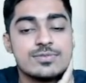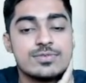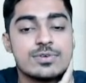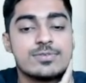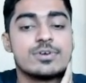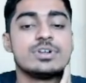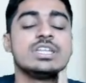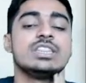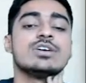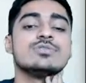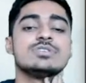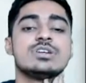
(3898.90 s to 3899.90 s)
For
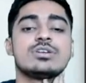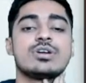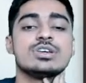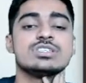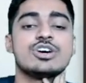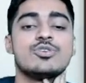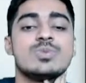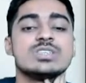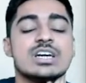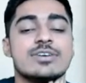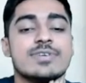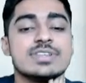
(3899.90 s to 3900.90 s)
40,000 toys, how
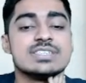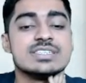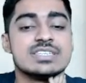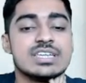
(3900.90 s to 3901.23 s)
much hours is